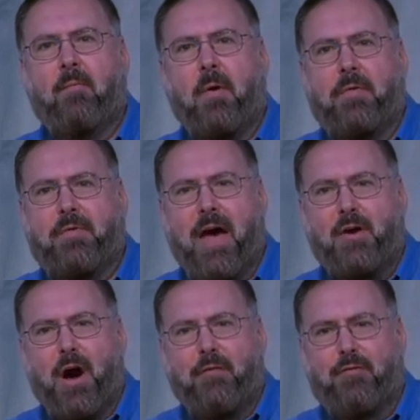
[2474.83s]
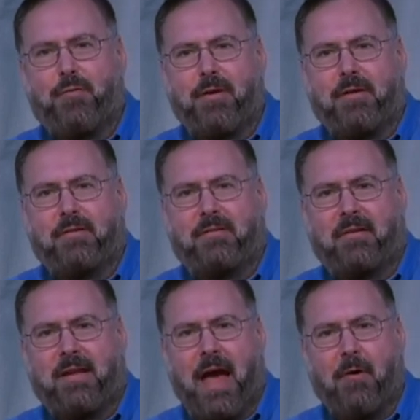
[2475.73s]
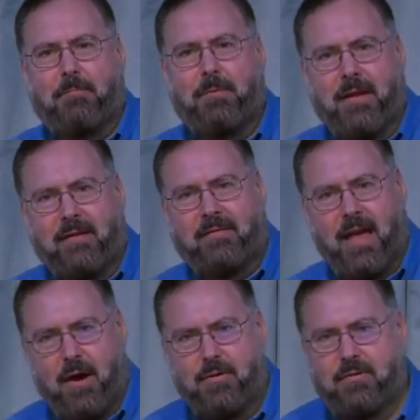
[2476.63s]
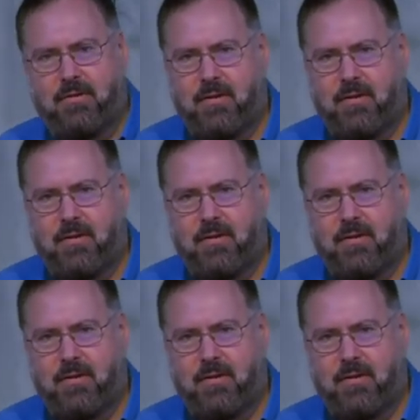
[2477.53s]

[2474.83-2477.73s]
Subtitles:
What that offer is and how it plays out,